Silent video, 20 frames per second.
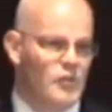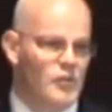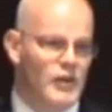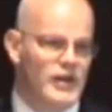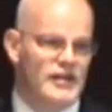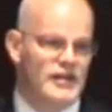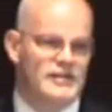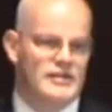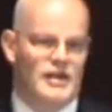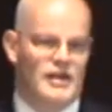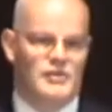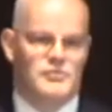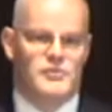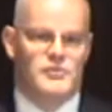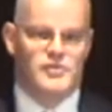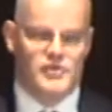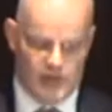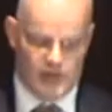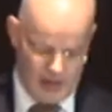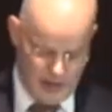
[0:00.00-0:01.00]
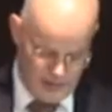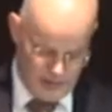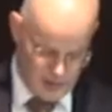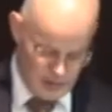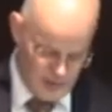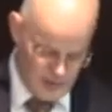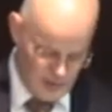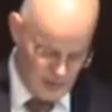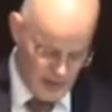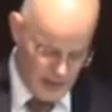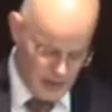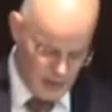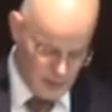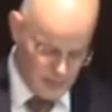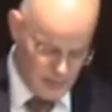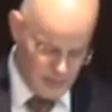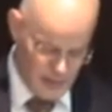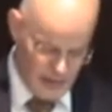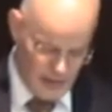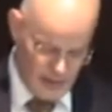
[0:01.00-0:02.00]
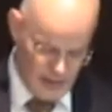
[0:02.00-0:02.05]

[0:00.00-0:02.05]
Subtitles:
when it comes to develop